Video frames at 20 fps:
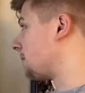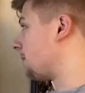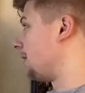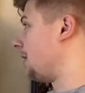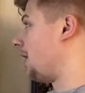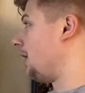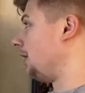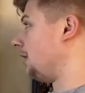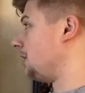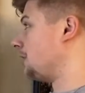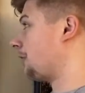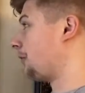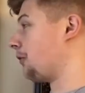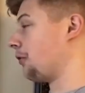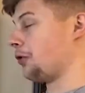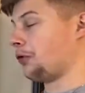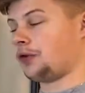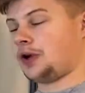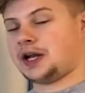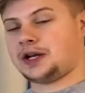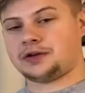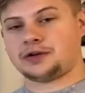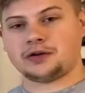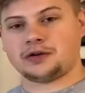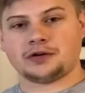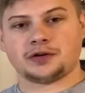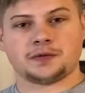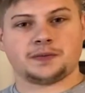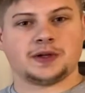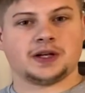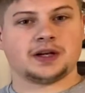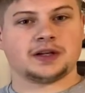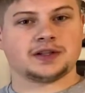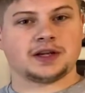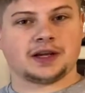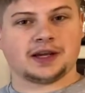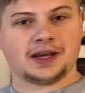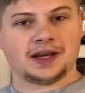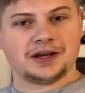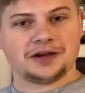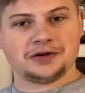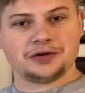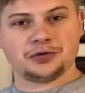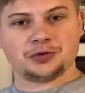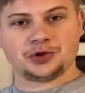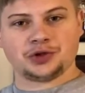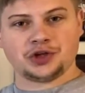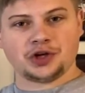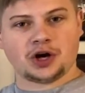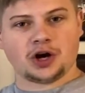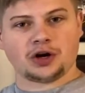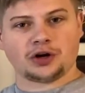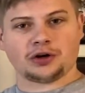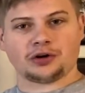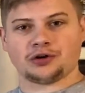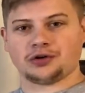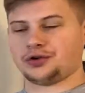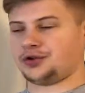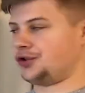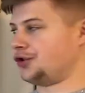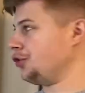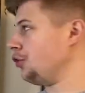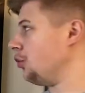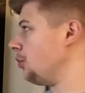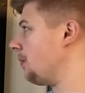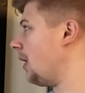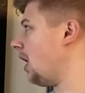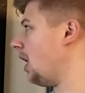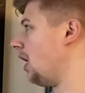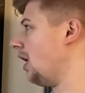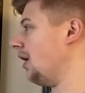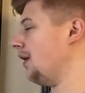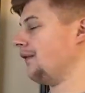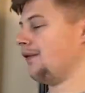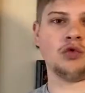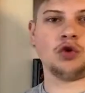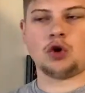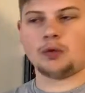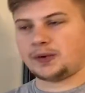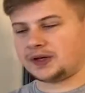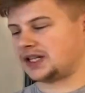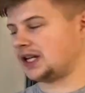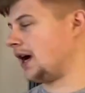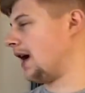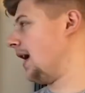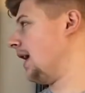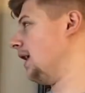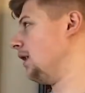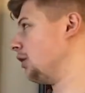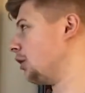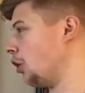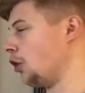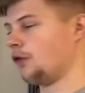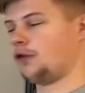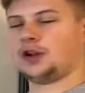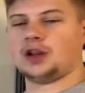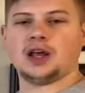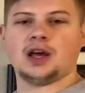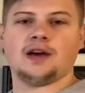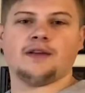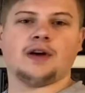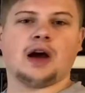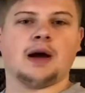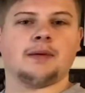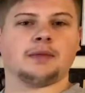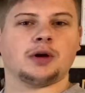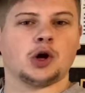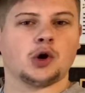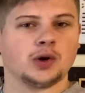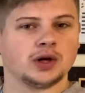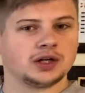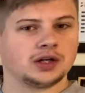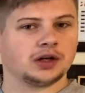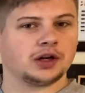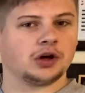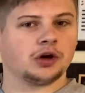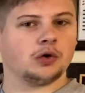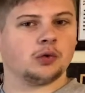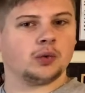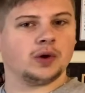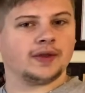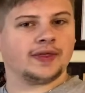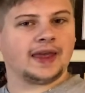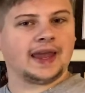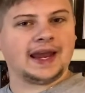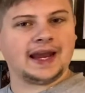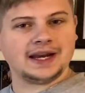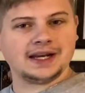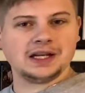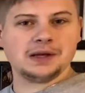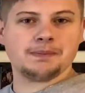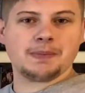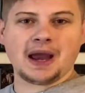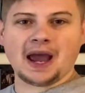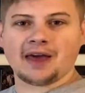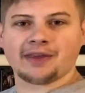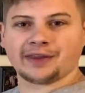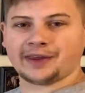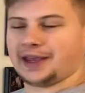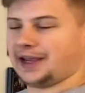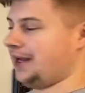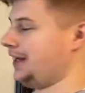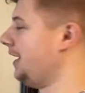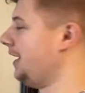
but not least, for the Rangers, because I can't use Jagr, Zubov, Robitaille, and Kovalev, I'm going to go with Andy Bathgate,